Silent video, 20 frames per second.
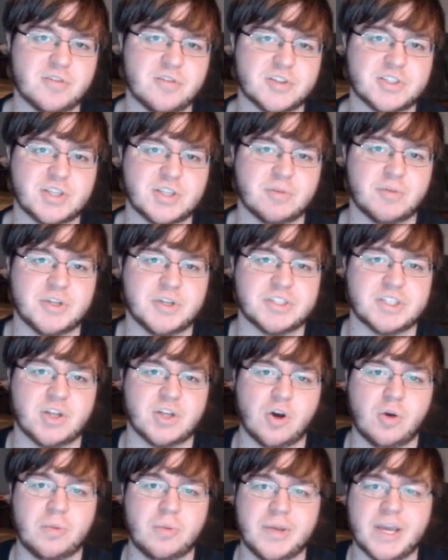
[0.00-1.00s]
for some reason,
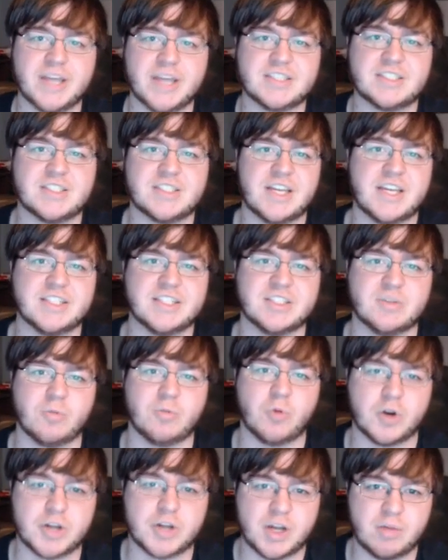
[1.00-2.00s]
OBS isn't
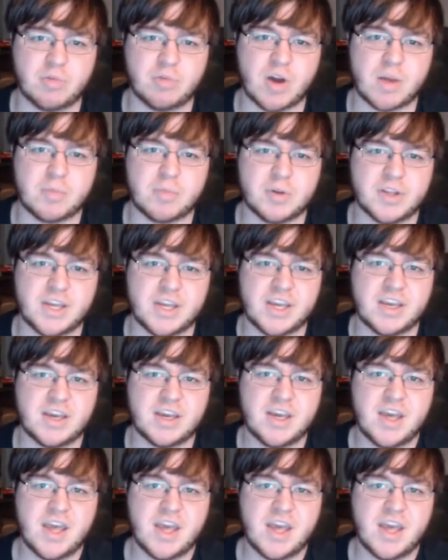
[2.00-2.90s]
working properly.